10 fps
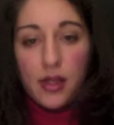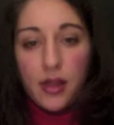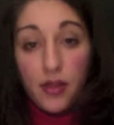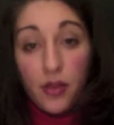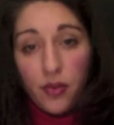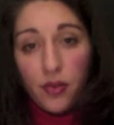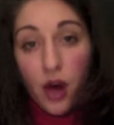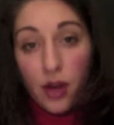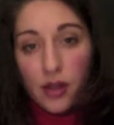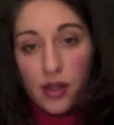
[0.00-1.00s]
if you've
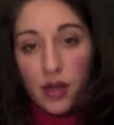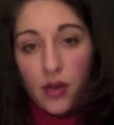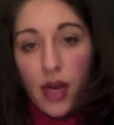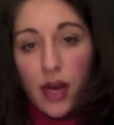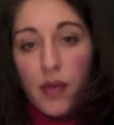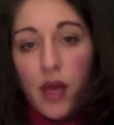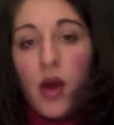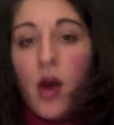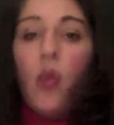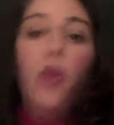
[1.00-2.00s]
gotten sick. Okay.
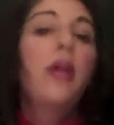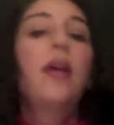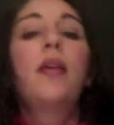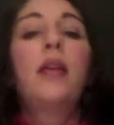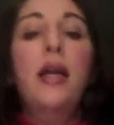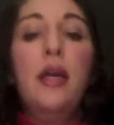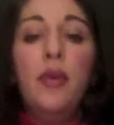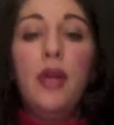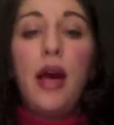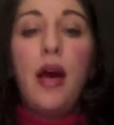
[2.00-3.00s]
One thing that can
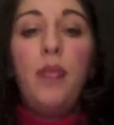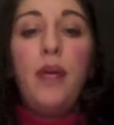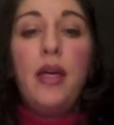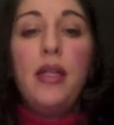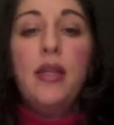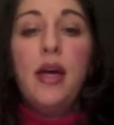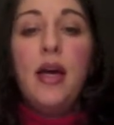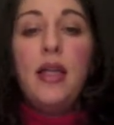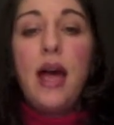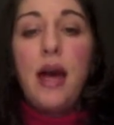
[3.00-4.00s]
really help is
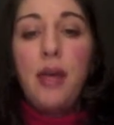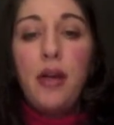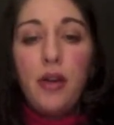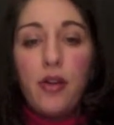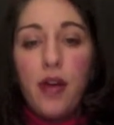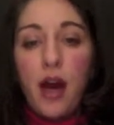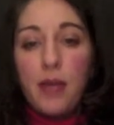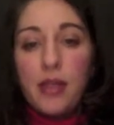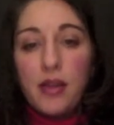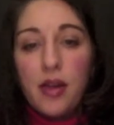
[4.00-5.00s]
tapping on your
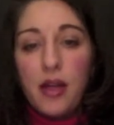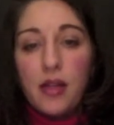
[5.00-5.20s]
thymus gland.